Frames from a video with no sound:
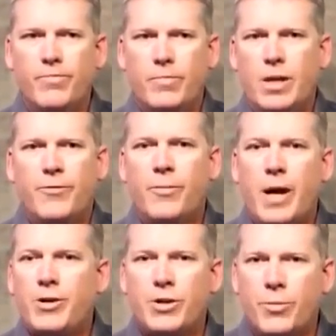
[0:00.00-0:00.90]

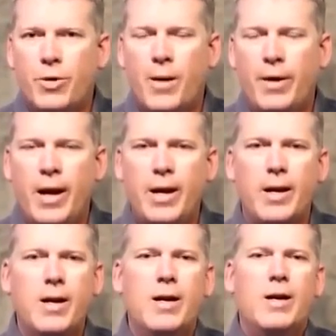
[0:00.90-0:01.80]
information and
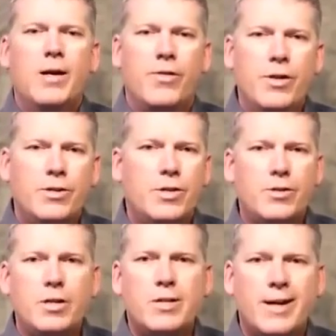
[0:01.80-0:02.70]
propaganda, this is
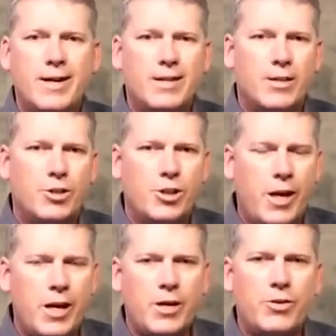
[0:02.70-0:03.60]
designed to
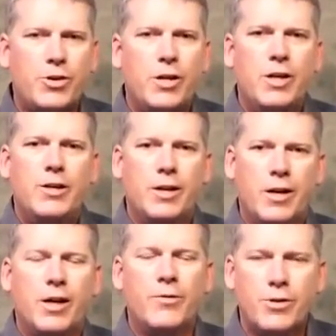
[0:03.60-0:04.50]
change the
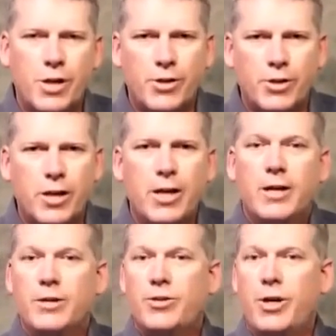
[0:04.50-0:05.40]
conversation,
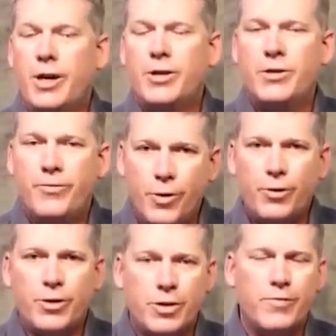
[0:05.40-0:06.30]
to change the
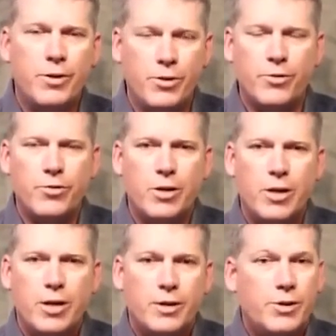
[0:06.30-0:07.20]
focus of the news,
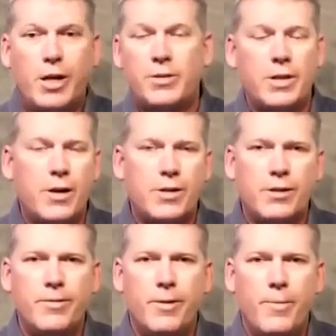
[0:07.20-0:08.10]
to change the
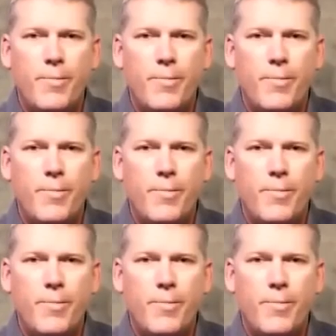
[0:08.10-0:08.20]
narrative.